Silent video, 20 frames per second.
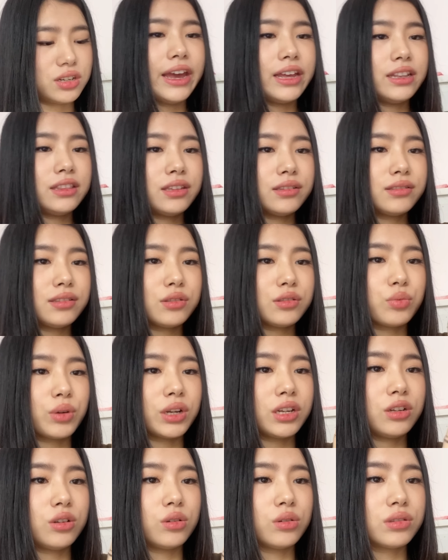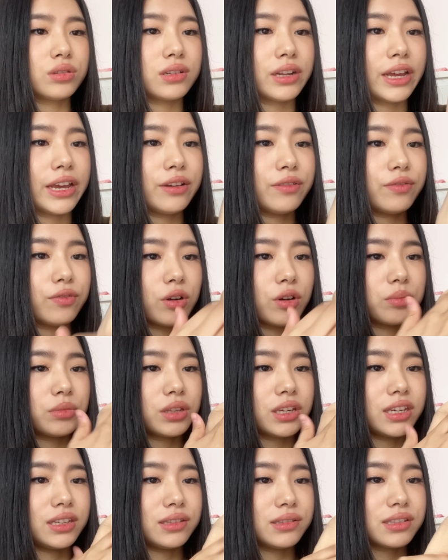and this is what it looks like from
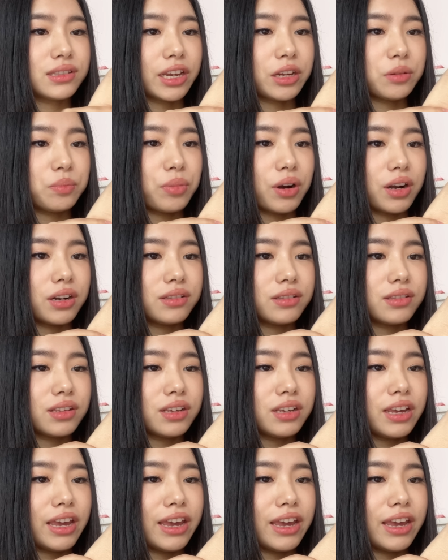the inside part say,